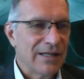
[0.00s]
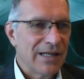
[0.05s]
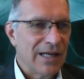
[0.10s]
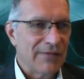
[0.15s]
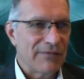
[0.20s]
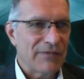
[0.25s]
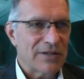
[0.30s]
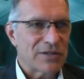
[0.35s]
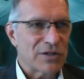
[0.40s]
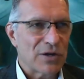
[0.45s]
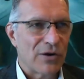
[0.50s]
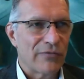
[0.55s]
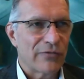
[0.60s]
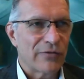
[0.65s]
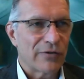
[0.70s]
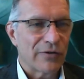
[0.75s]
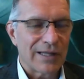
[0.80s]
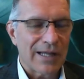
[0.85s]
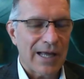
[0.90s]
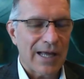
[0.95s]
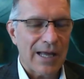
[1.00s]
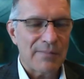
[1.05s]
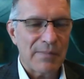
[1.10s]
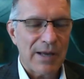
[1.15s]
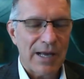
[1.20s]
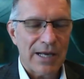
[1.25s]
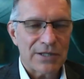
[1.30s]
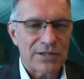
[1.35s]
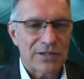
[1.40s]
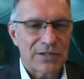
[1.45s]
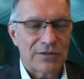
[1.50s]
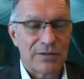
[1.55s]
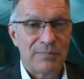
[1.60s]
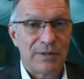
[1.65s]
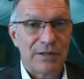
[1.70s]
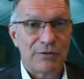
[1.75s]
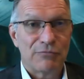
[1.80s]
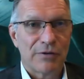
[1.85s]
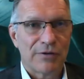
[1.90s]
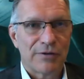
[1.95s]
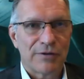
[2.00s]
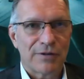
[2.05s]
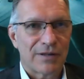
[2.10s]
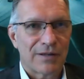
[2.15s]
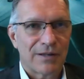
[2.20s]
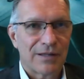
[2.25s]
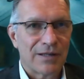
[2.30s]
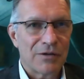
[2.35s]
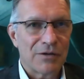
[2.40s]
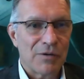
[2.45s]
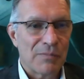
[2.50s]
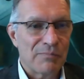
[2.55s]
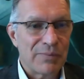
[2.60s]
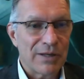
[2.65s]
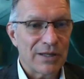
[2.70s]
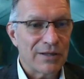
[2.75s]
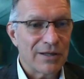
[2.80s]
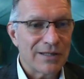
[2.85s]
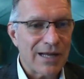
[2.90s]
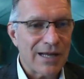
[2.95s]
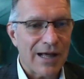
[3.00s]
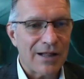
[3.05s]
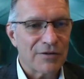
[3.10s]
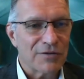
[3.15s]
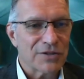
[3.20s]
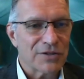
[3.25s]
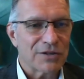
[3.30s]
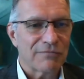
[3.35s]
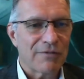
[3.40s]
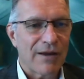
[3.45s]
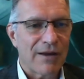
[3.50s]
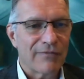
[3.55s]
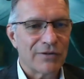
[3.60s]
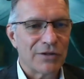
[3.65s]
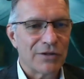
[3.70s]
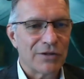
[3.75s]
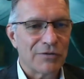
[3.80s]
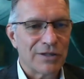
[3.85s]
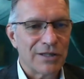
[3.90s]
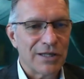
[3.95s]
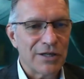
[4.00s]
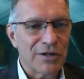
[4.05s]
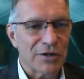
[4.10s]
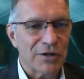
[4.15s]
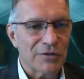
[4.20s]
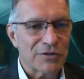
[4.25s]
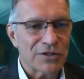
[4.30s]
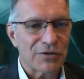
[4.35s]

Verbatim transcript: if it's over a landmass, could be worth you know a billion dollars of revenue a year.